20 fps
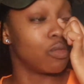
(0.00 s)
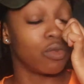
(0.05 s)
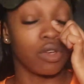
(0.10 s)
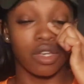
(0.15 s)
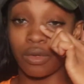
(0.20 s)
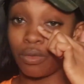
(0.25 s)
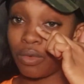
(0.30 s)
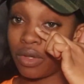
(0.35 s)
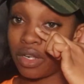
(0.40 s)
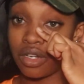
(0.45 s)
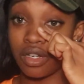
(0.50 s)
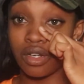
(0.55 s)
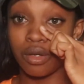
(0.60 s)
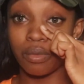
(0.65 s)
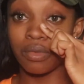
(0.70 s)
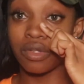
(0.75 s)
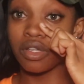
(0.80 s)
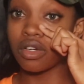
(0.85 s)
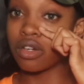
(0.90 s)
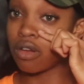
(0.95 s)
with one of
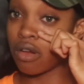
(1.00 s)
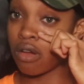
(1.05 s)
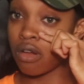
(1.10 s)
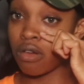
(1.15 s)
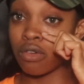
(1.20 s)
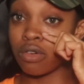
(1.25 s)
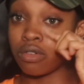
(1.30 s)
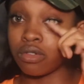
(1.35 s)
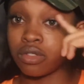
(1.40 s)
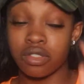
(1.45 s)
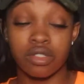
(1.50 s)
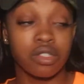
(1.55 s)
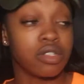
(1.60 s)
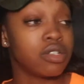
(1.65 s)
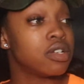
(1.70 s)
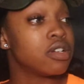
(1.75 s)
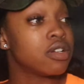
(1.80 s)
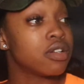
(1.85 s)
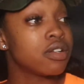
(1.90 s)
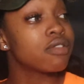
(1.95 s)
them little girls.
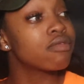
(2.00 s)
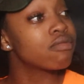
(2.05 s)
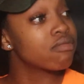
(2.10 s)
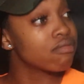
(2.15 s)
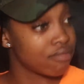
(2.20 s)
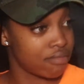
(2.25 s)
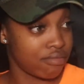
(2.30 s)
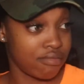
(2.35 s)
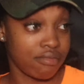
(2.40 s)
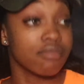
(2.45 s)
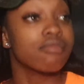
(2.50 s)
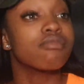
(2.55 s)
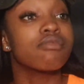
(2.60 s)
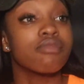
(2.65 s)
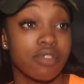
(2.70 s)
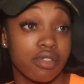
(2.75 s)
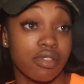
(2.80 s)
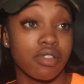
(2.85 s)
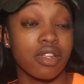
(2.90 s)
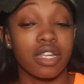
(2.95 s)

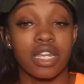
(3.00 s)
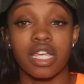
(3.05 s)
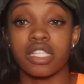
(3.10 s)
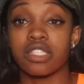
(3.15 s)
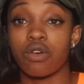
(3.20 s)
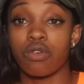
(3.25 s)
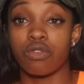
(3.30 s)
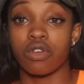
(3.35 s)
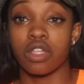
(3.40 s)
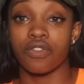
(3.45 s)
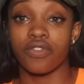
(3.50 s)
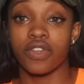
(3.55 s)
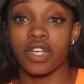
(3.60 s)
That's a whole nother